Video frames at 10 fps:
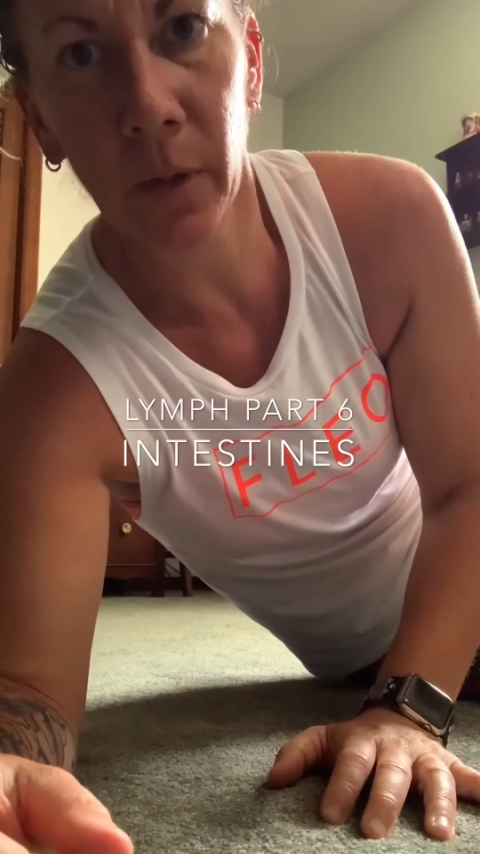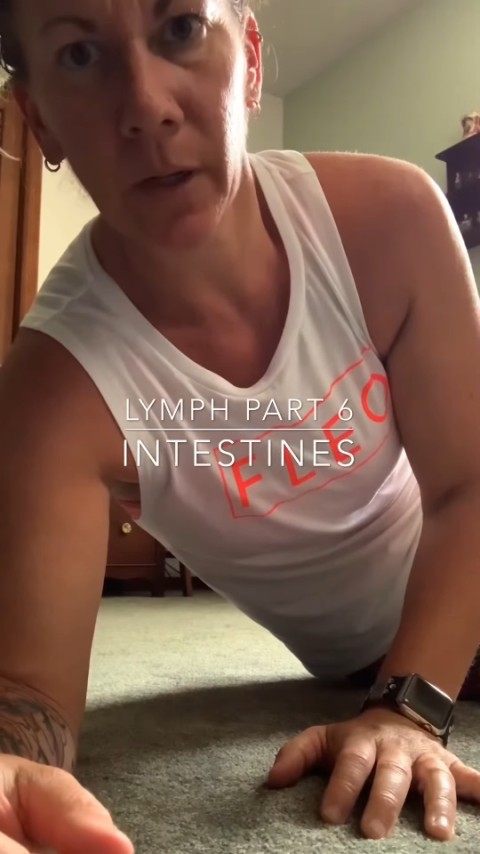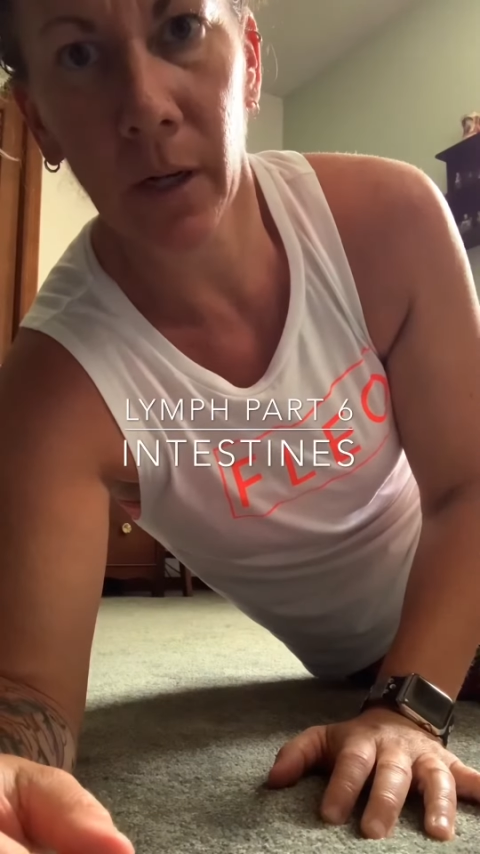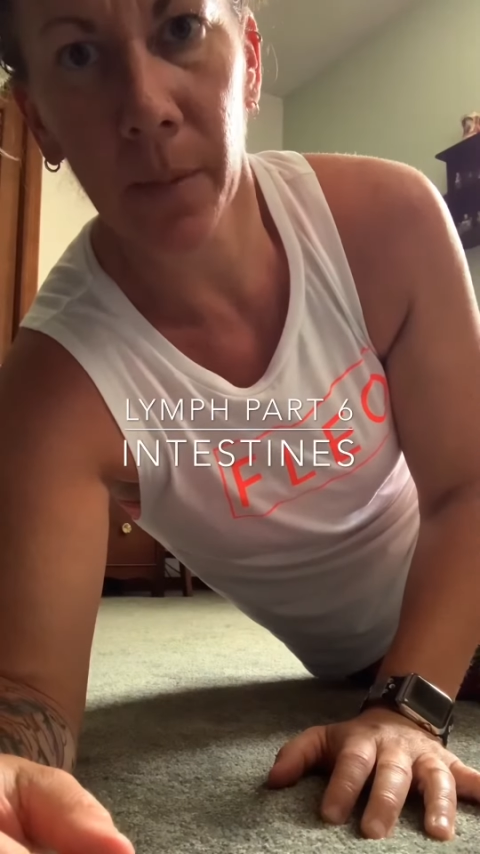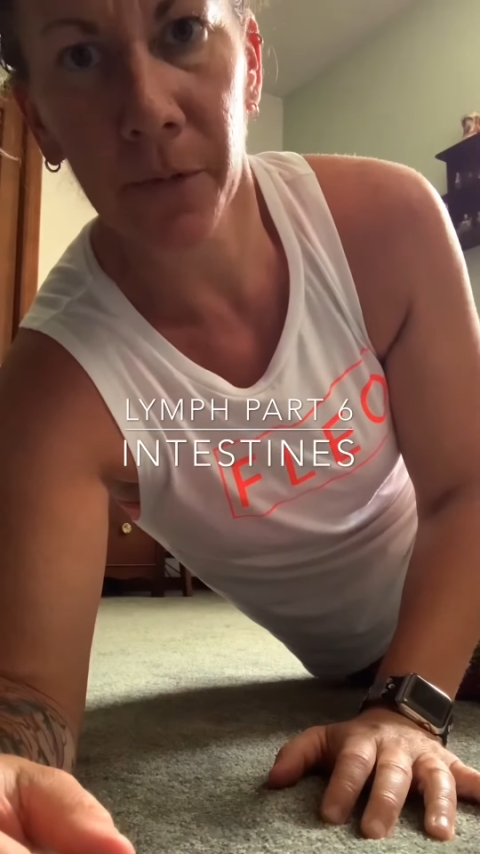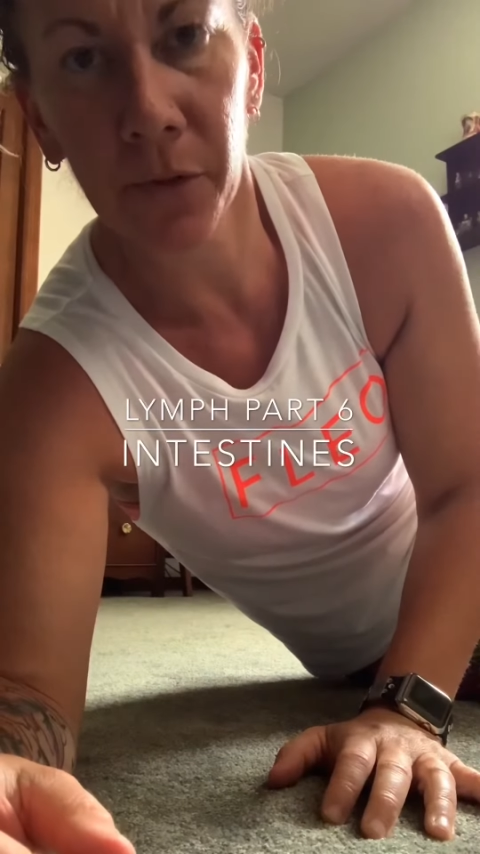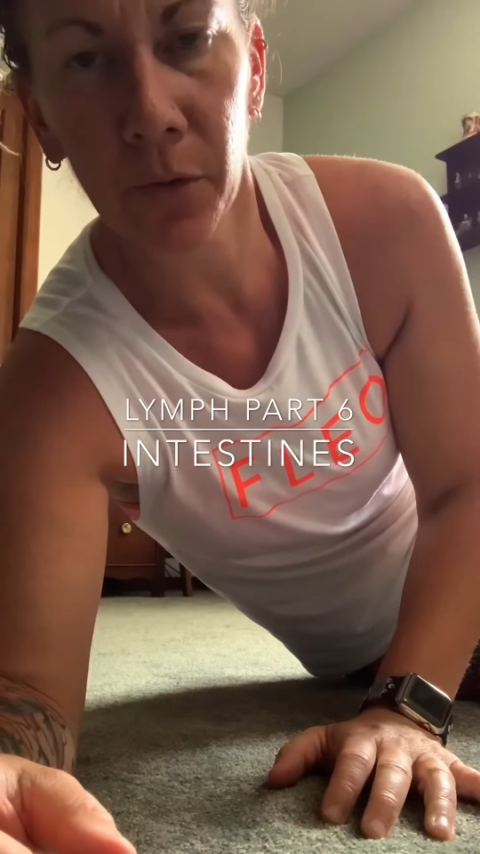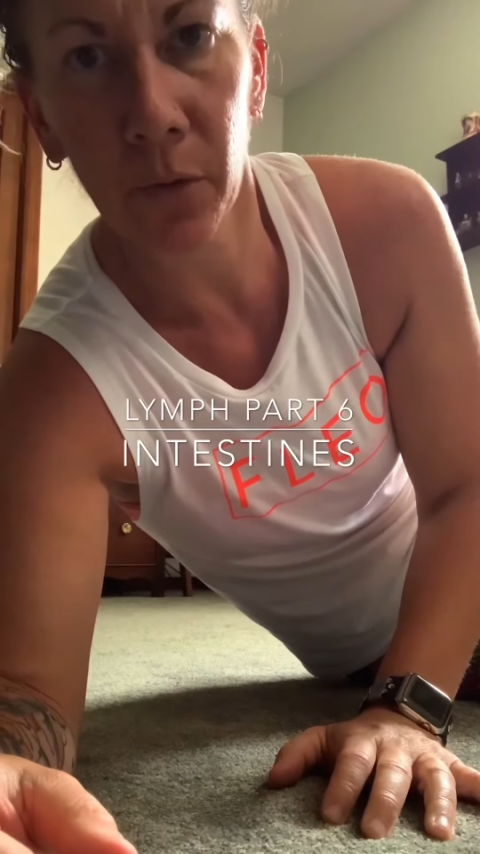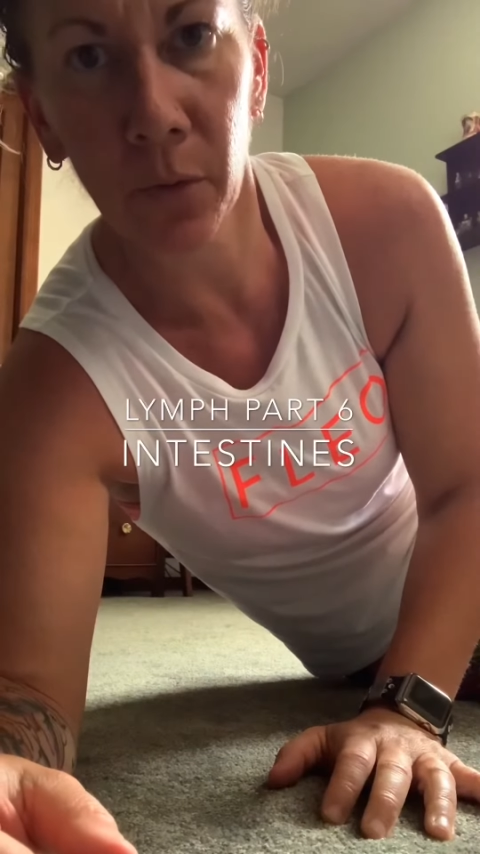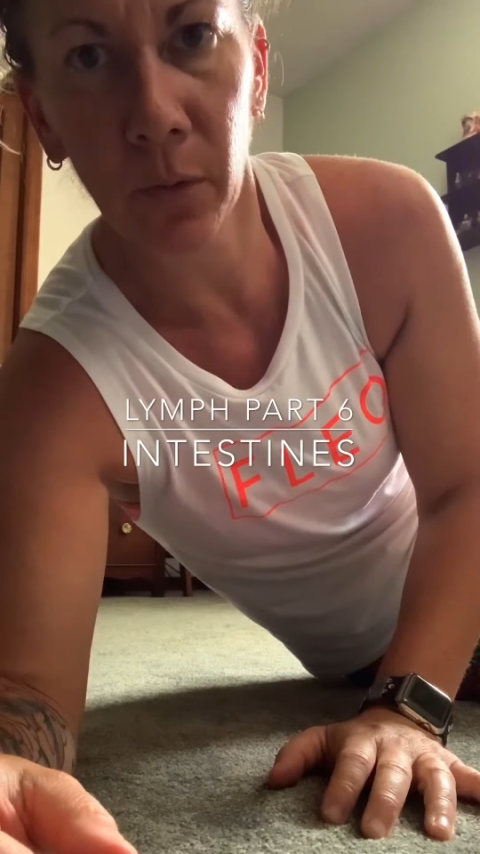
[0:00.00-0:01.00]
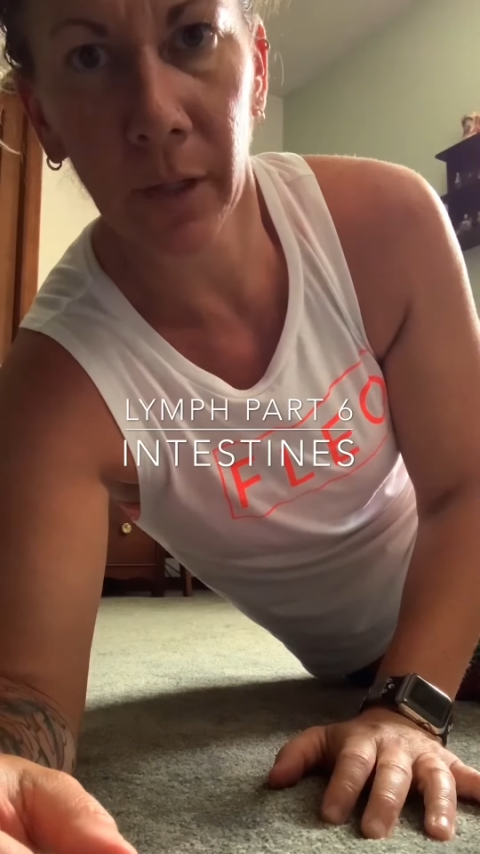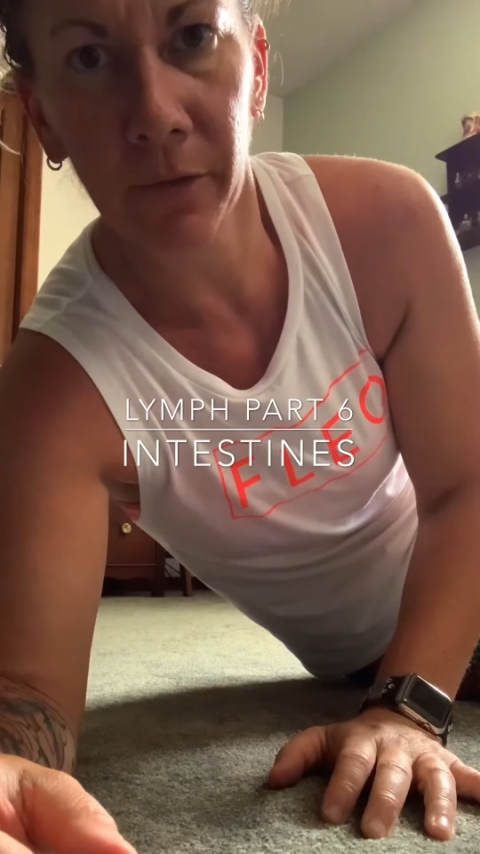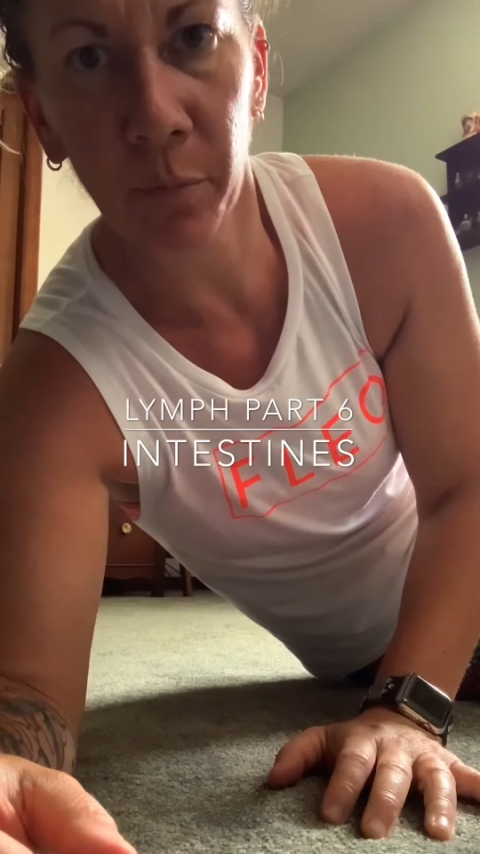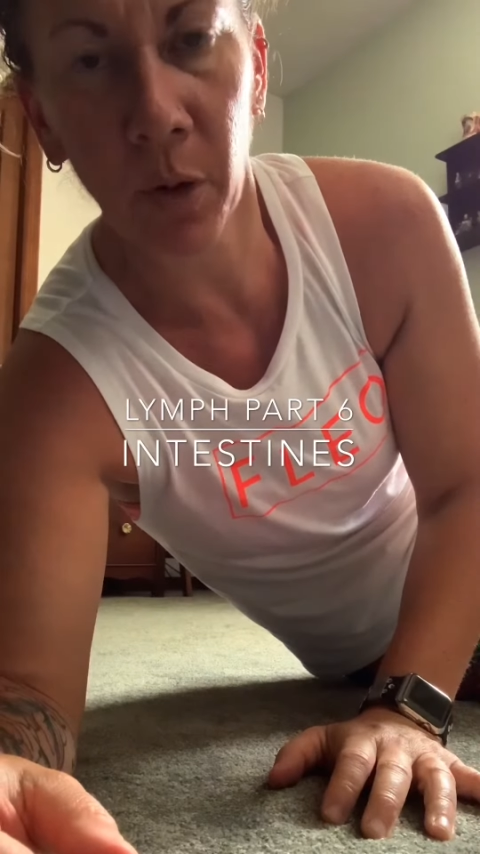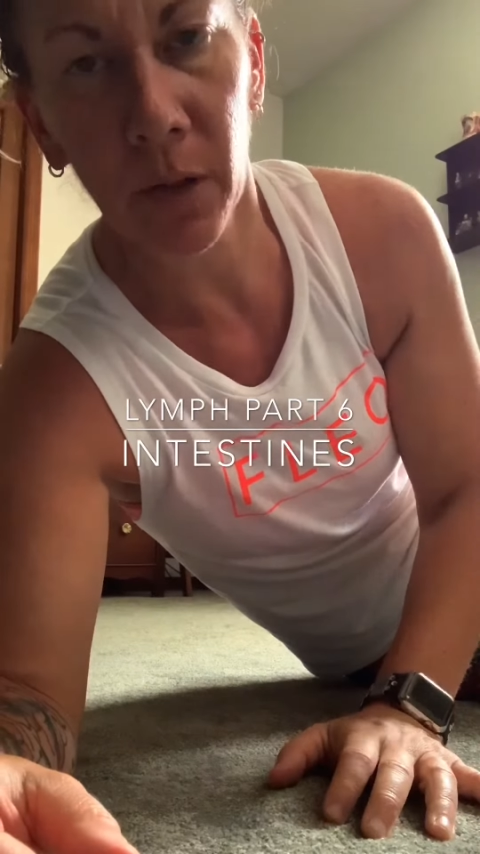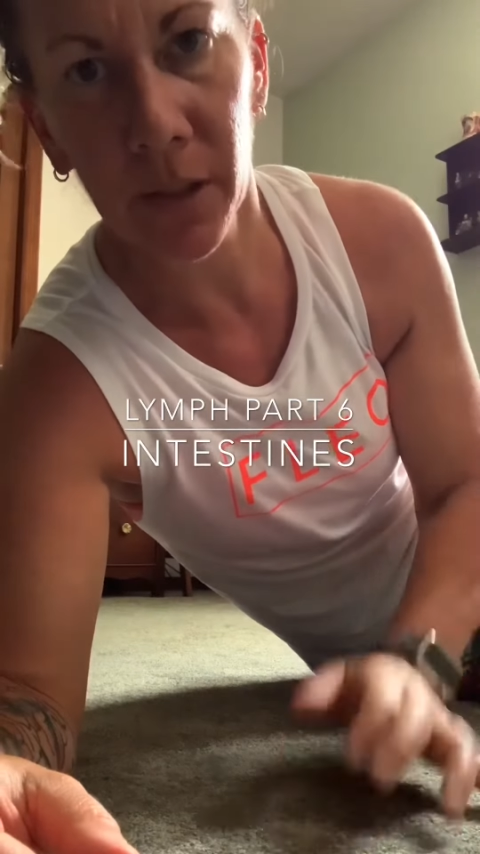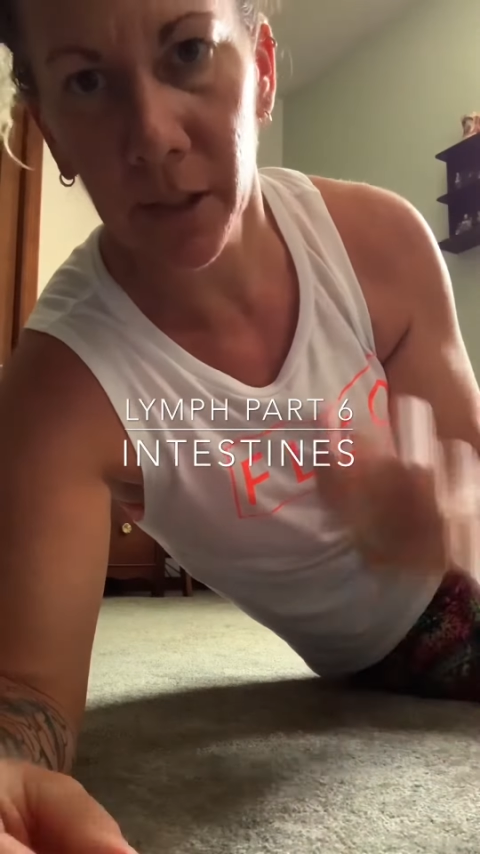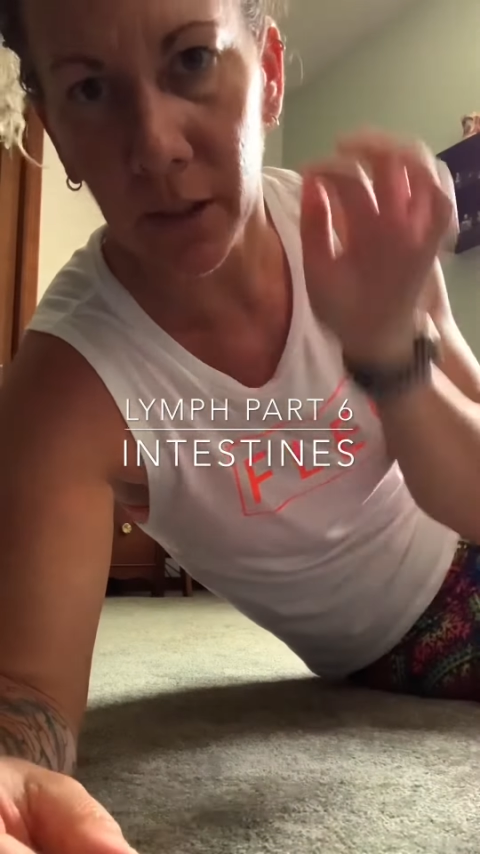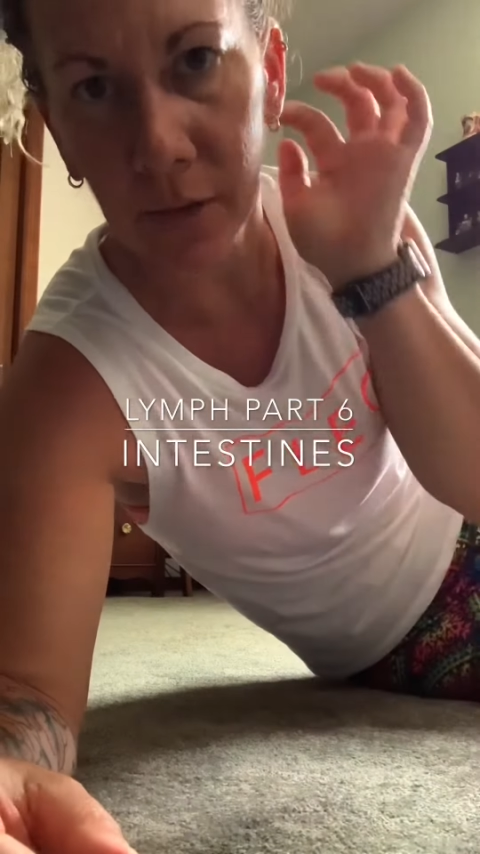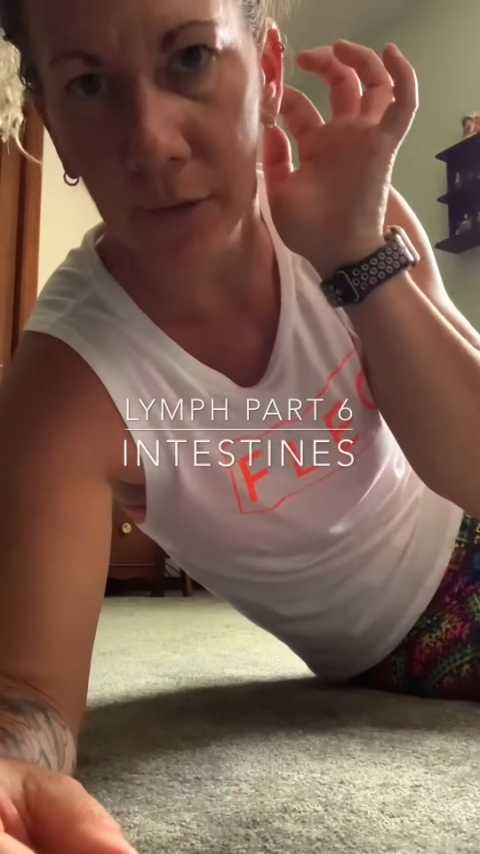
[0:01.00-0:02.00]
when it comes to lymph part
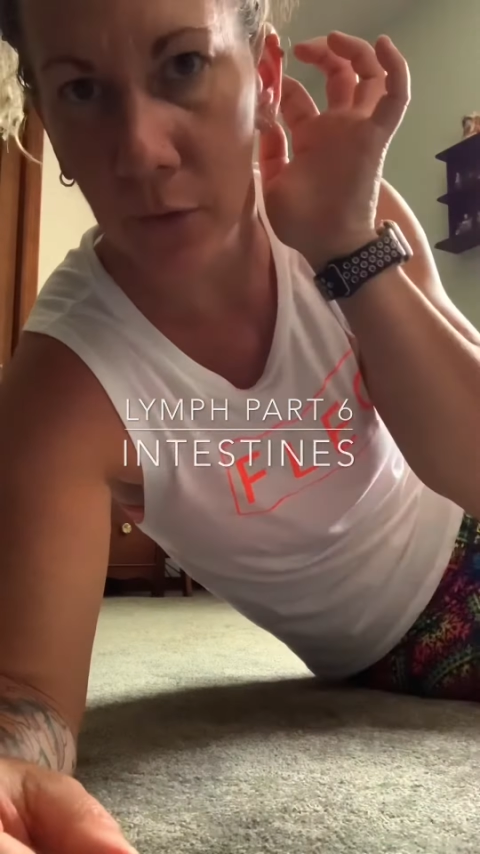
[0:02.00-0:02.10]
six for